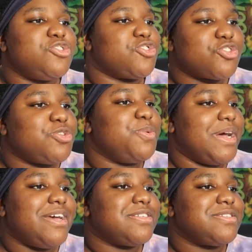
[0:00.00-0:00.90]
Screw
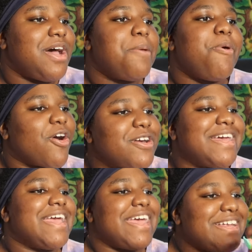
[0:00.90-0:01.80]
it. I'm
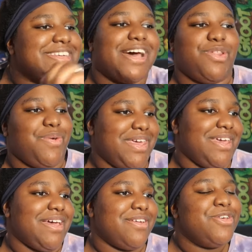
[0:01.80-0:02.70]
harding and
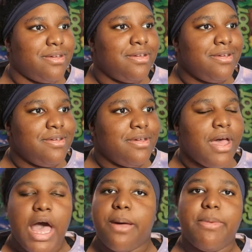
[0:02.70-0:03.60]
downloading it.
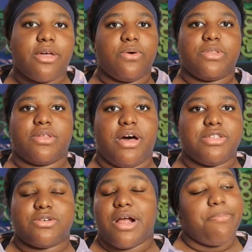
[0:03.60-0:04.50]
I might go to the
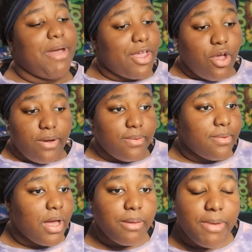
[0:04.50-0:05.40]
concert. I might go.
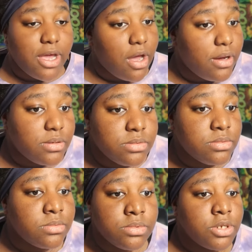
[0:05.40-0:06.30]
I might go.
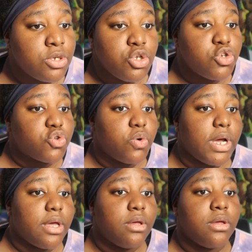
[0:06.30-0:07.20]
Screw
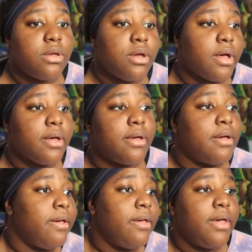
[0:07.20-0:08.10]
it.
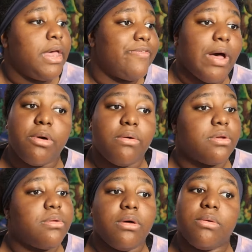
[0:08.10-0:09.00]
If I'm going
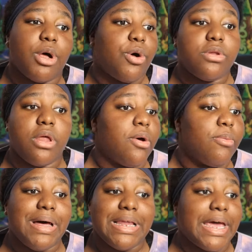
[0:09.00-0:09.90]
alone, I'm going
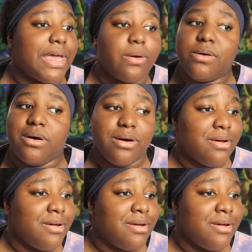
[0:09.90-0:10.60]
alone. But like, ugh,